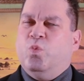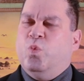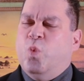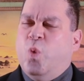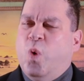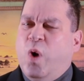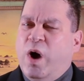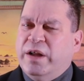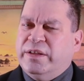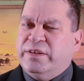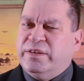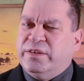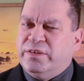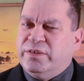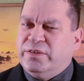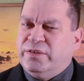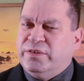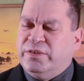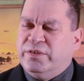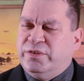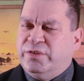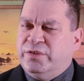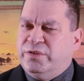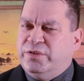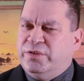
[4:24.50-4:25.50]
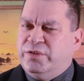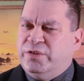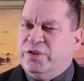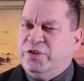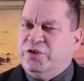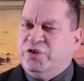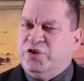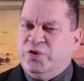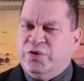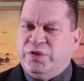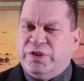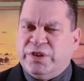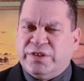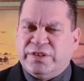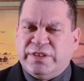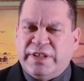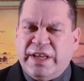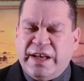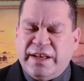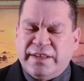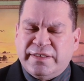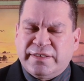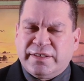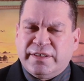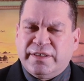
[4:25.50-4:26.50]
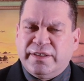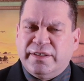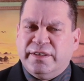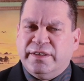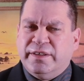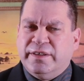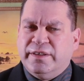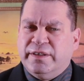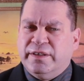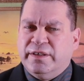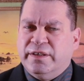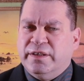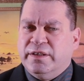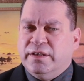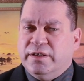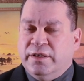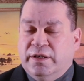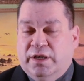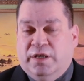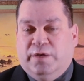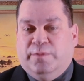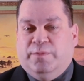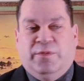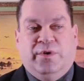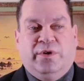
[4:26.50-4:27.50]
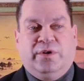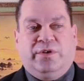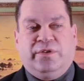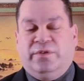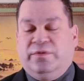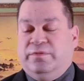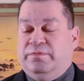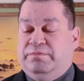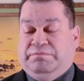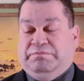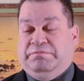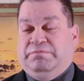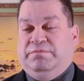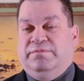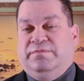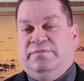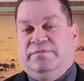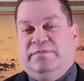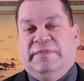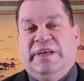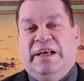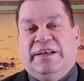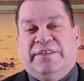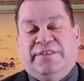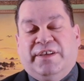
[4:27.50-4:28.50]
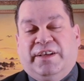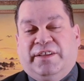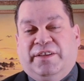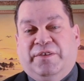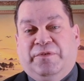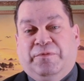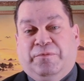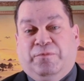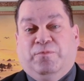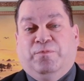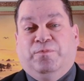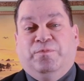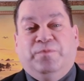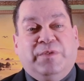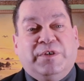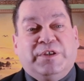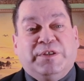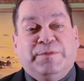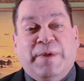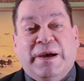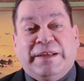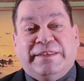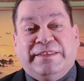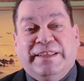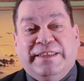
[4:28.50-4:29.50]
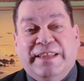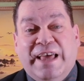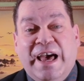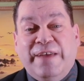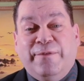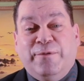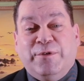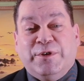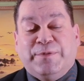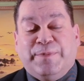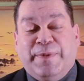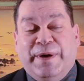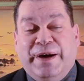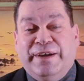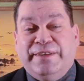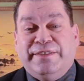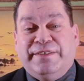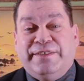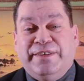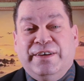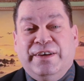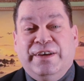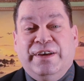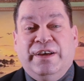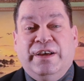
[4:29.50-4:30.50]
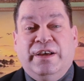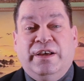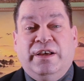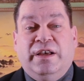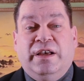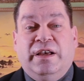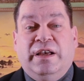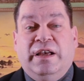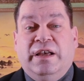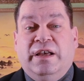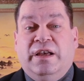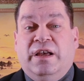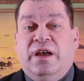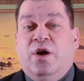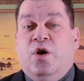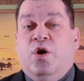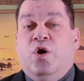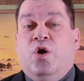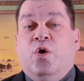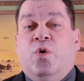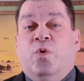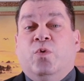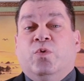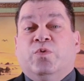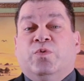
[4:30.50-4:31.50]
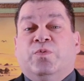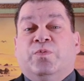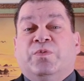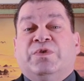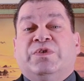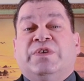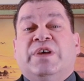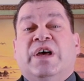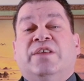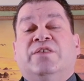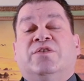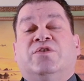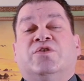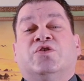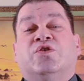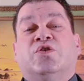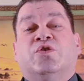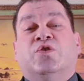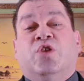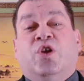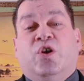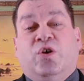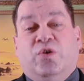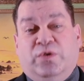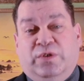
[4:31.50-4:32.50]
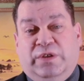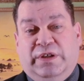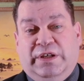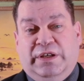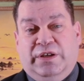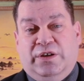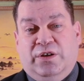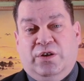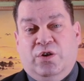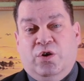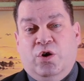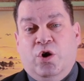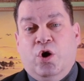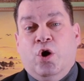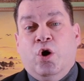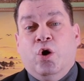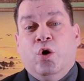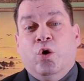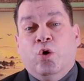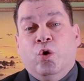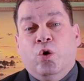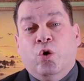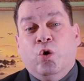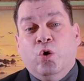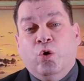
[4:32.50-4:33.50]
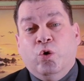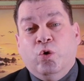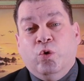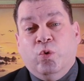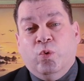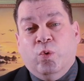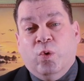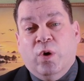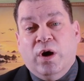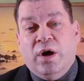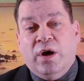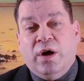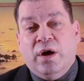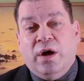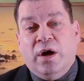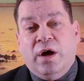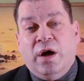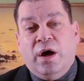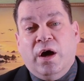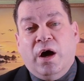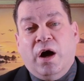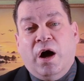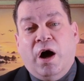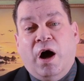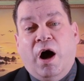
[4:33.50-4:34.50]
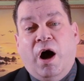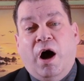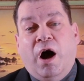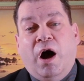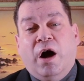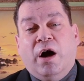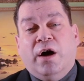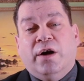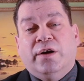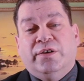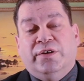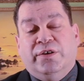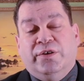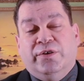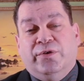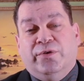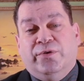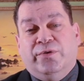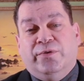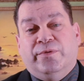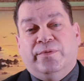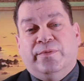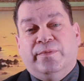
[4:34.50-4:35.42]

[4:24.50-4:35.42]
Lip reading: "What did you just ask?" And Merkel, not exactly expecting that response, said slowly, "Who are you?"